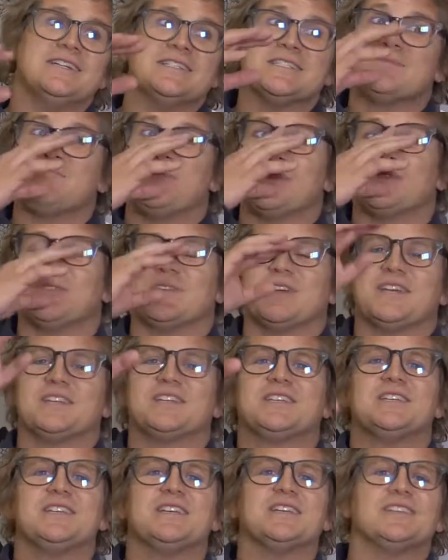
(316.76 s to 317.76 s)
Special
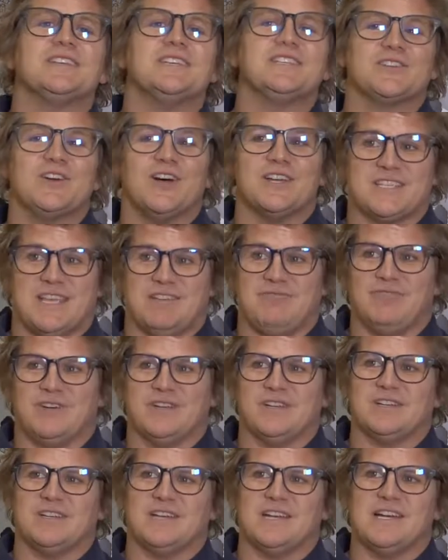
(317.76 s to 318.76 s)
code. These guys have
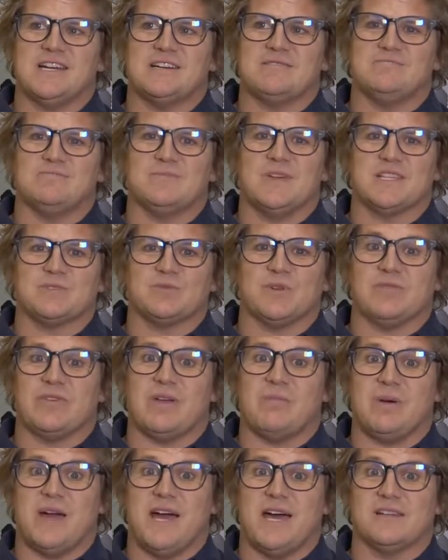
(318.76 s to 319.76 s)
one as one of
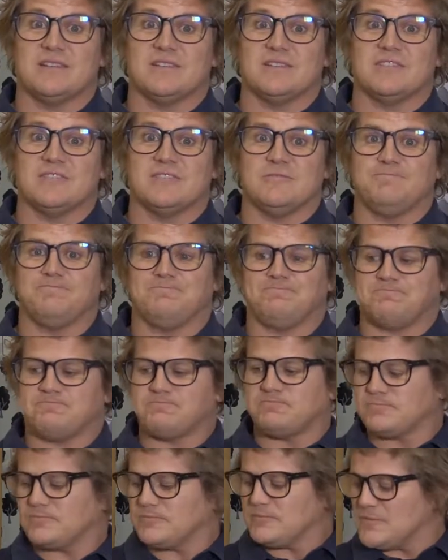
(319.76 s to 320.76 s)
our partners, so
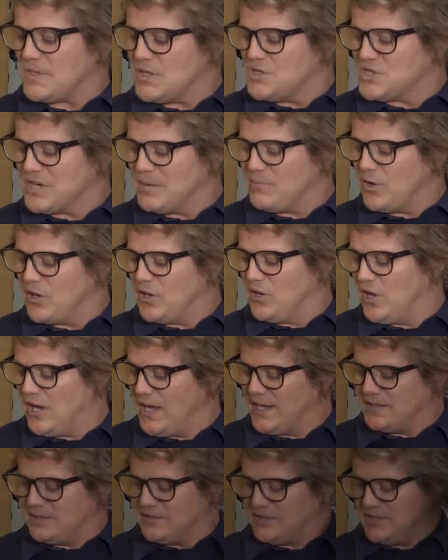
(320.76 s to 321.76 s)
jump
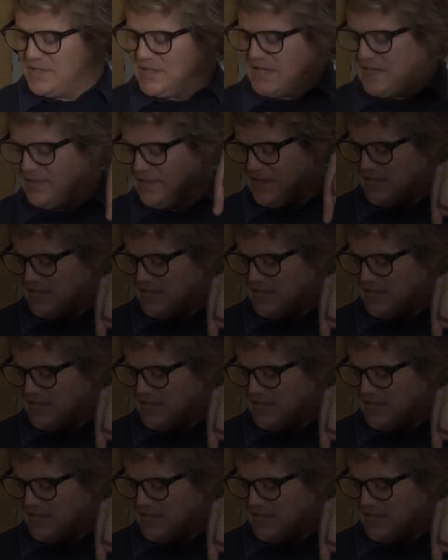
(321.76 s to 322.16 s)
online down there